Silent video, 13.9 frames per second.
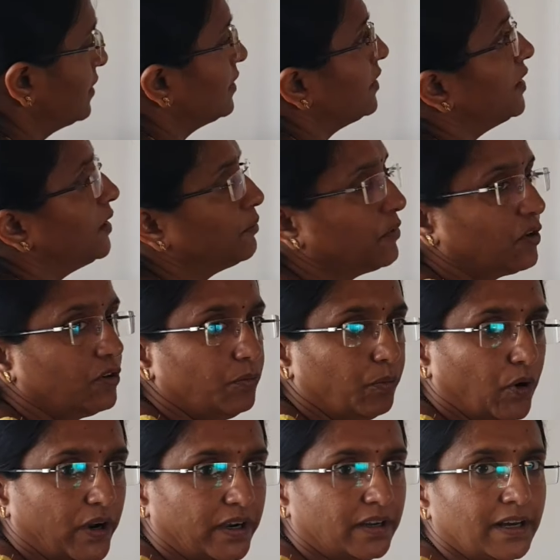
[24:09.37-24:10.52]
our
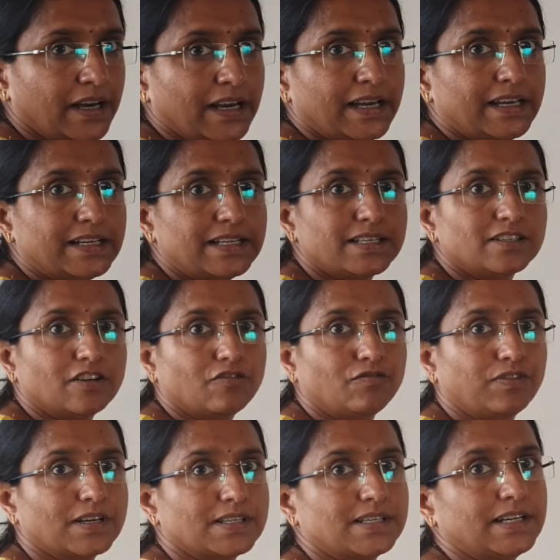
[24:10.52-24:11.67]
neighborhood point. It
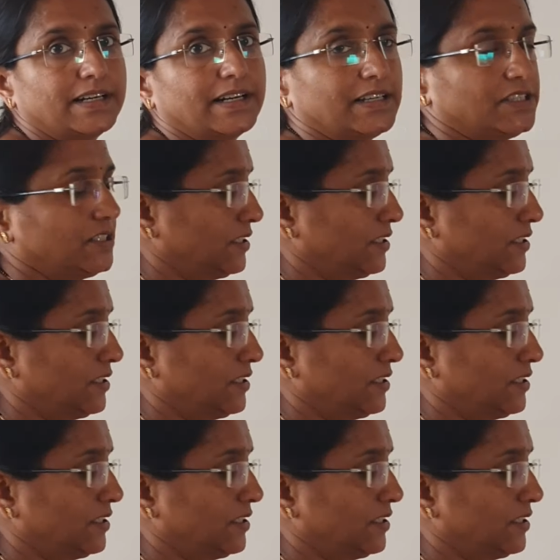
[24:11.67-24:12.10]
is first